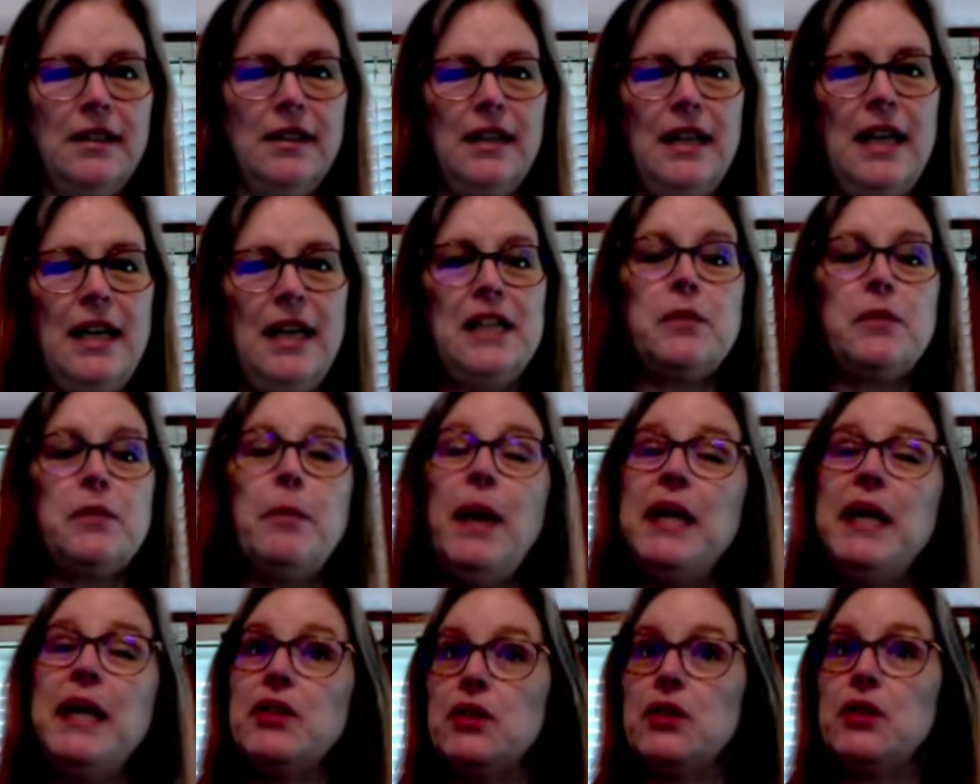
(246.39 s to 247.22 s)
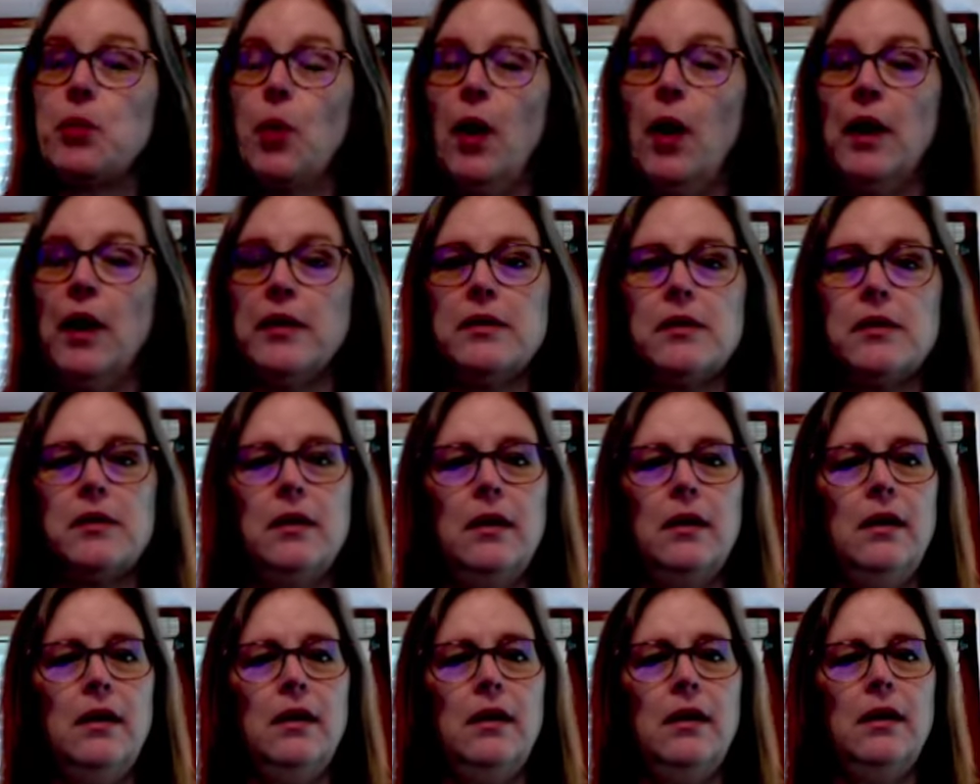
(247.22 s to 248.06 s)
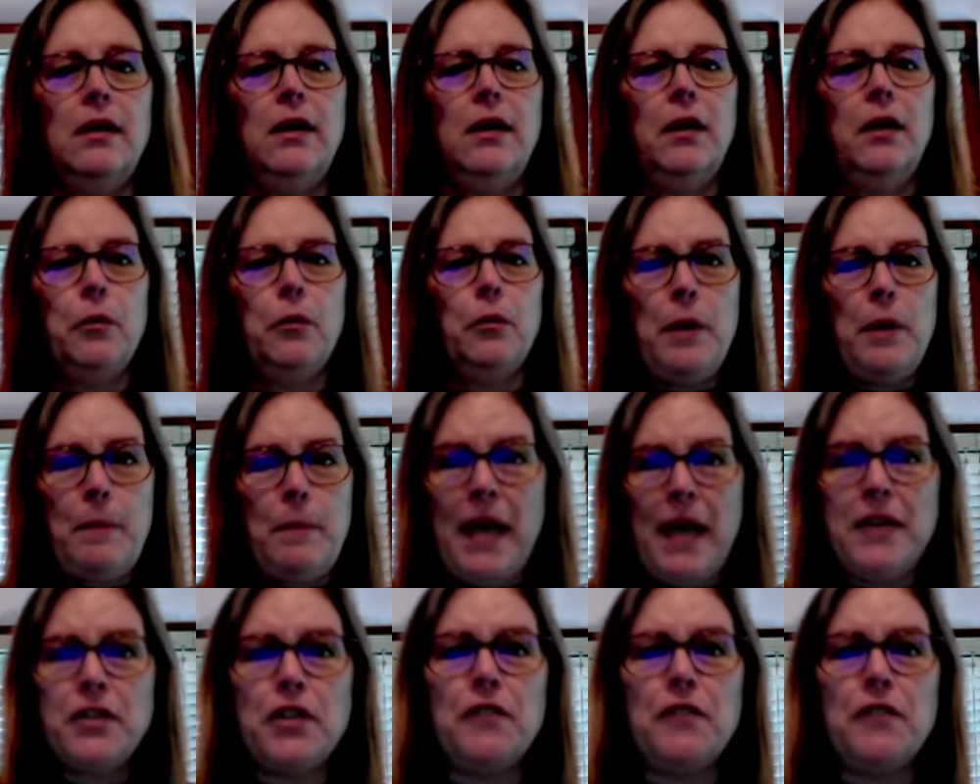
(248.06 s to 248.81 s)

His message was Repent